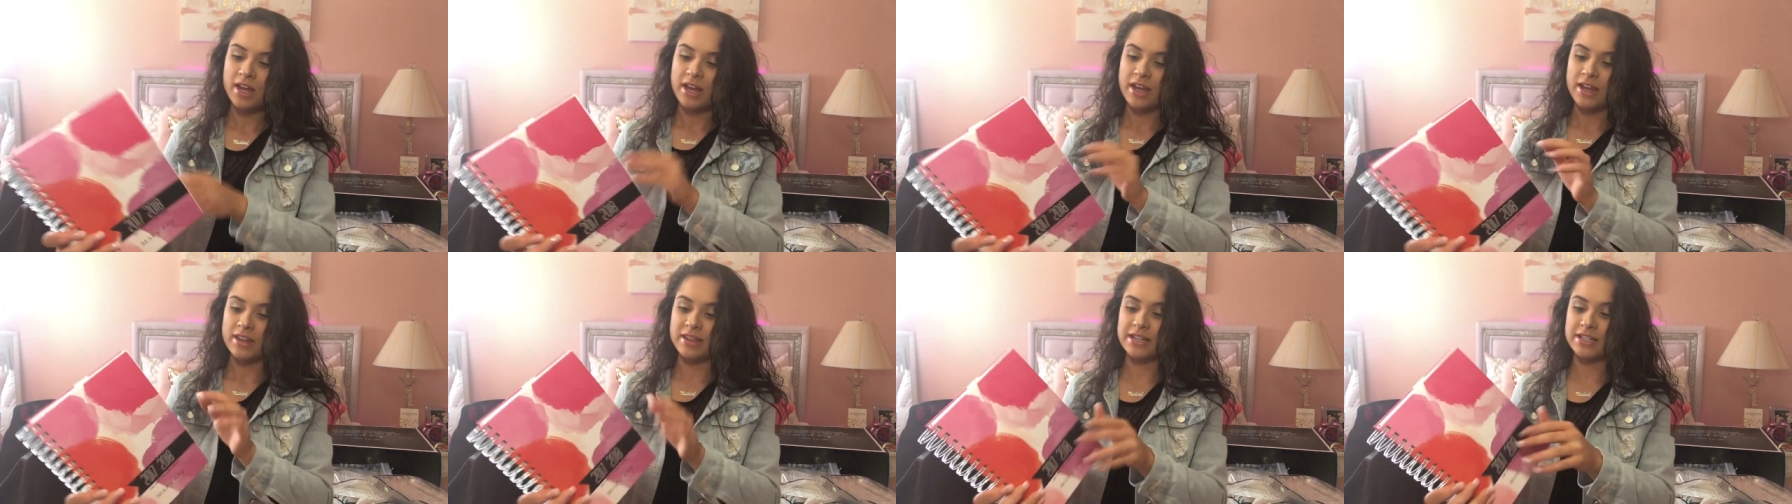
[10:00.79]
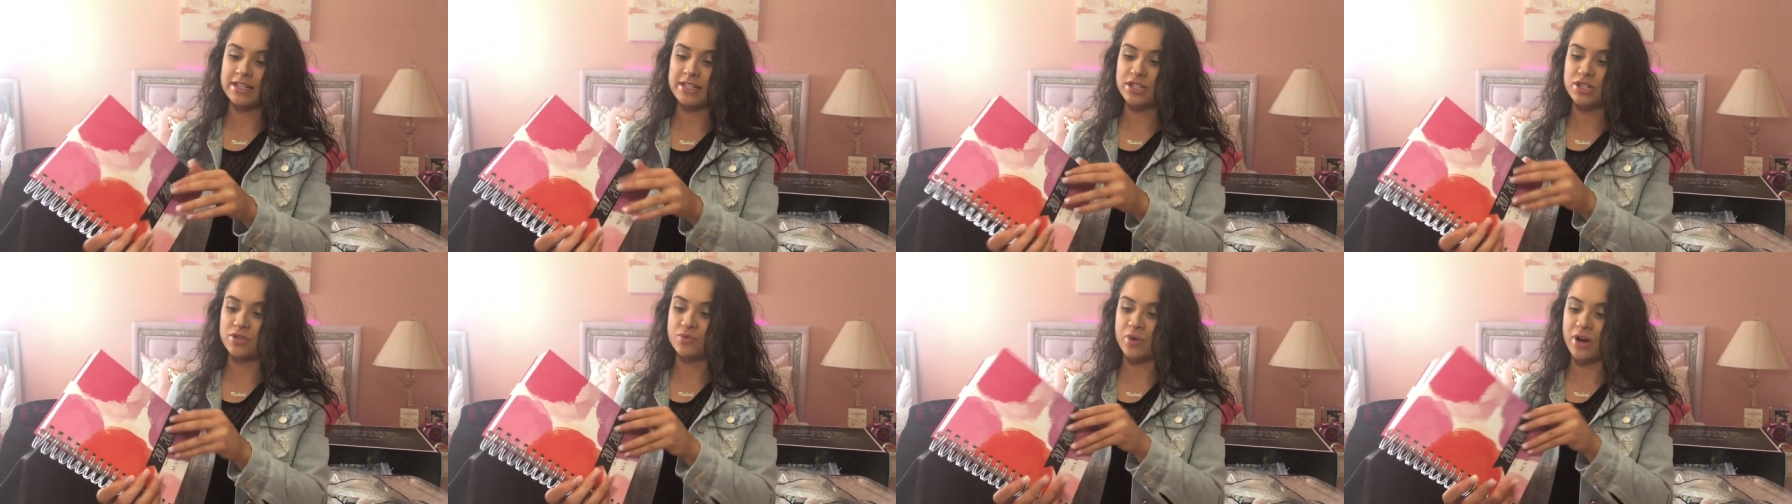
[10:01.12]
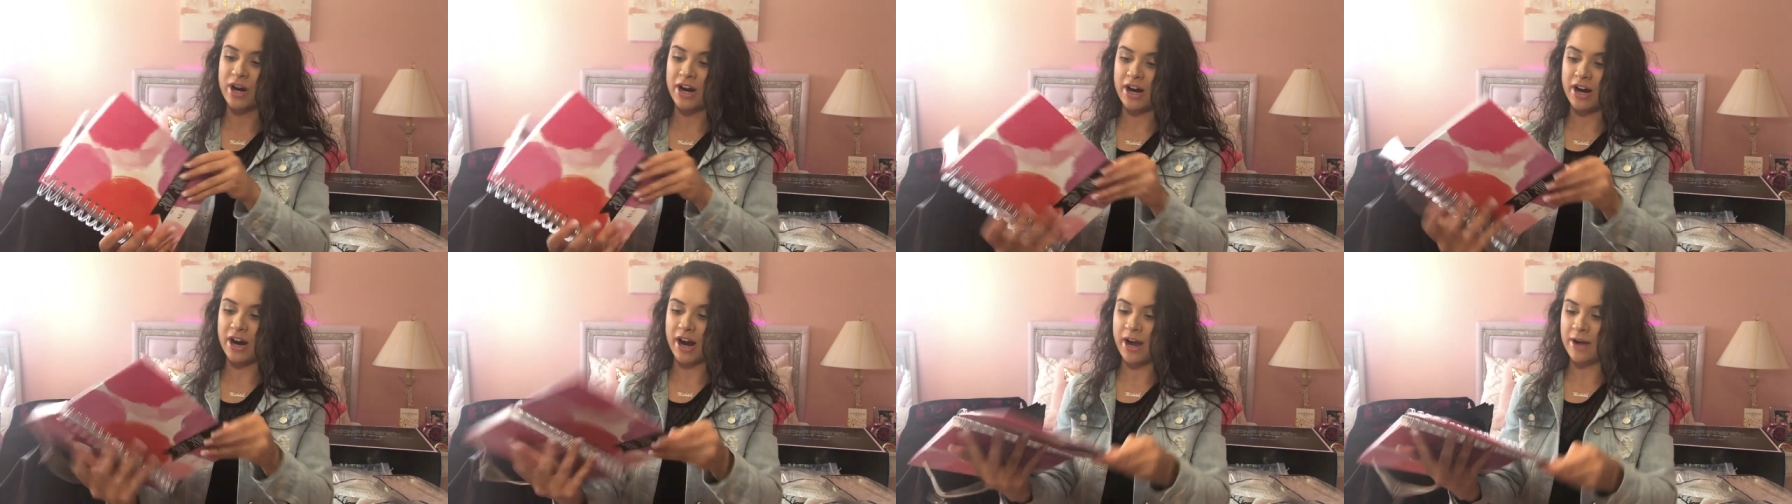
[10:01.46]
And this is
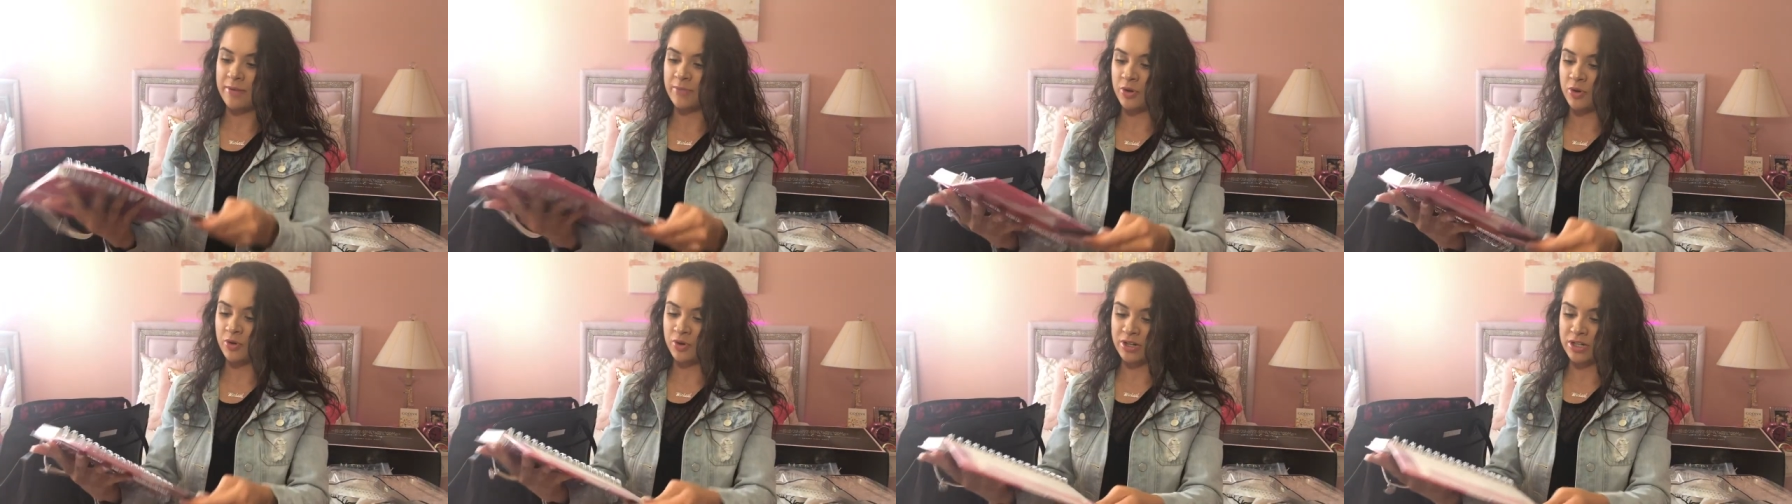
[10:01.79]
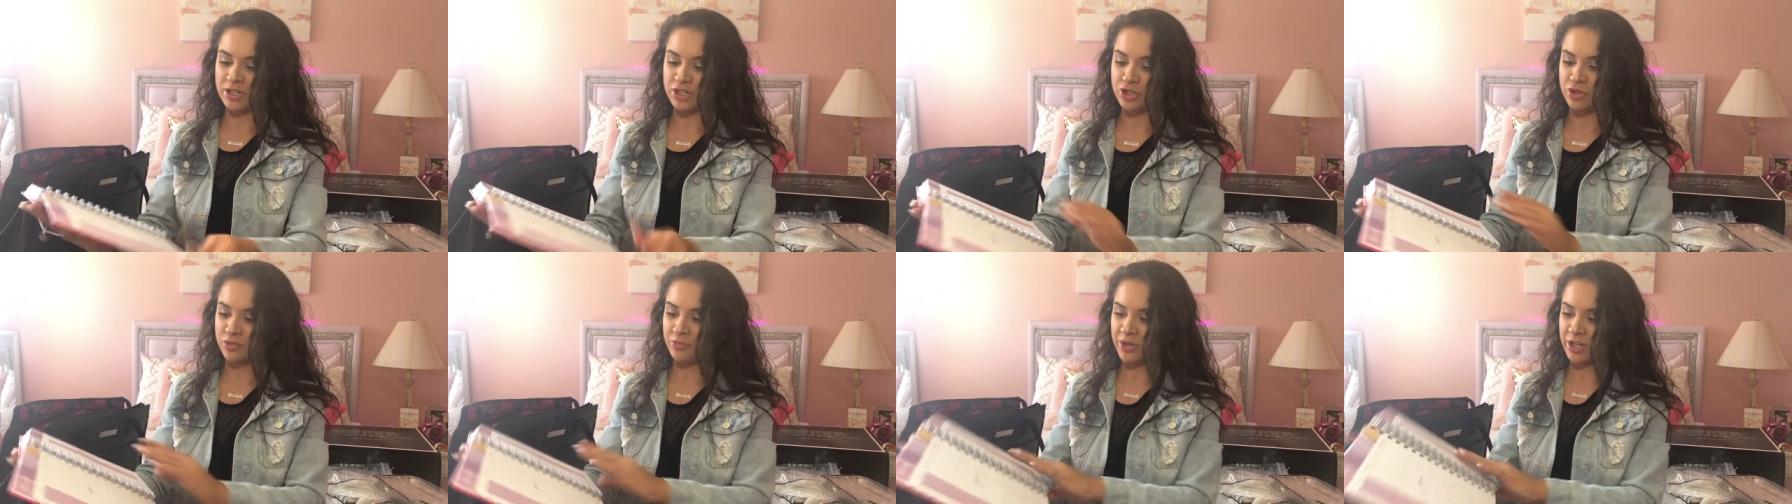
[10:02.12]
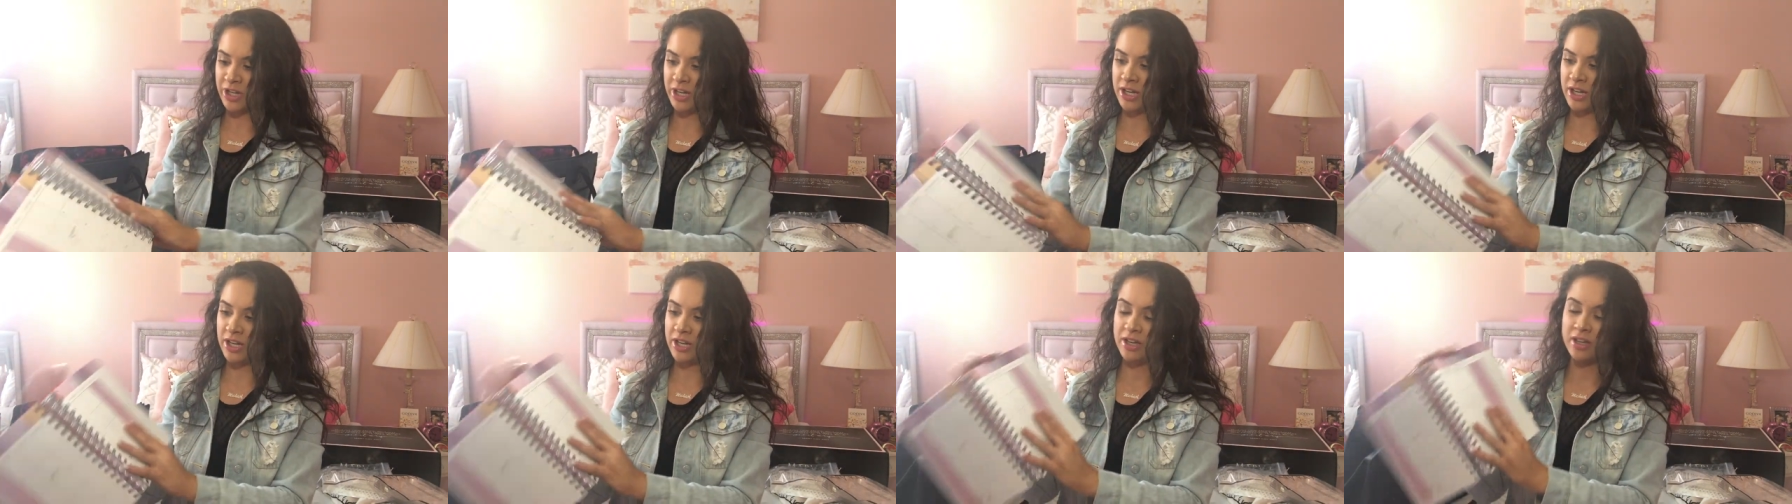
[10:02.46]
where I'm going to
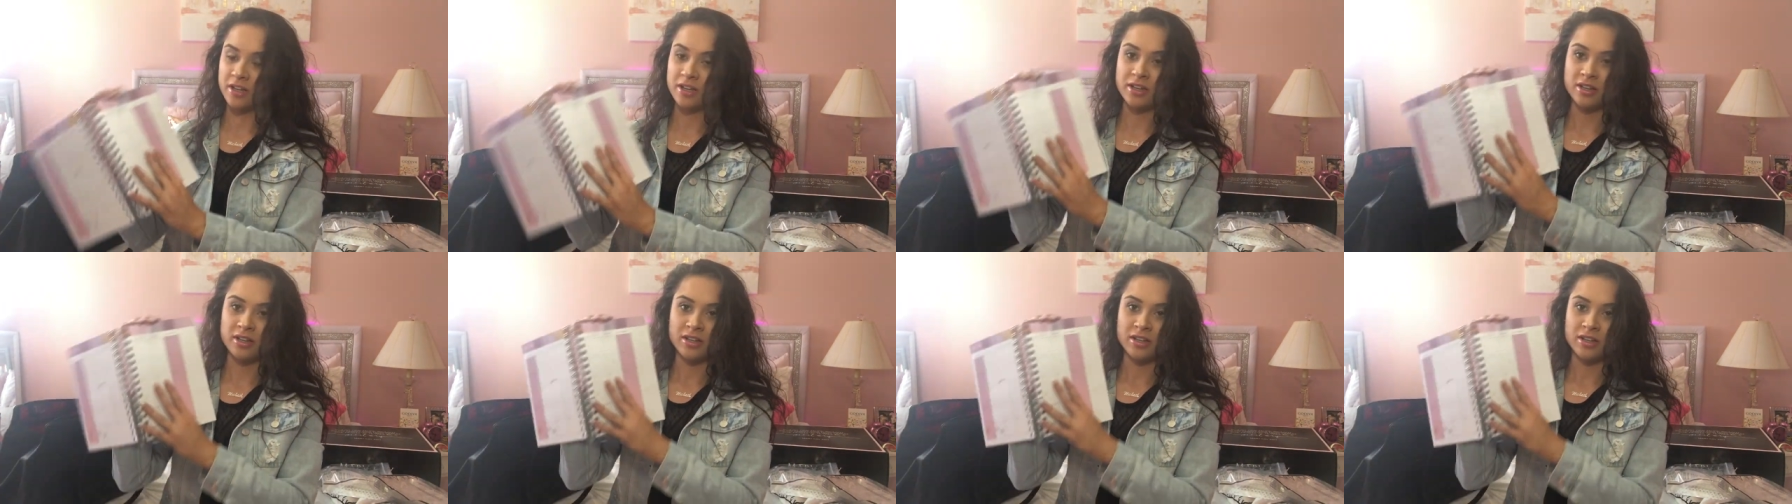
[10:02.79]
be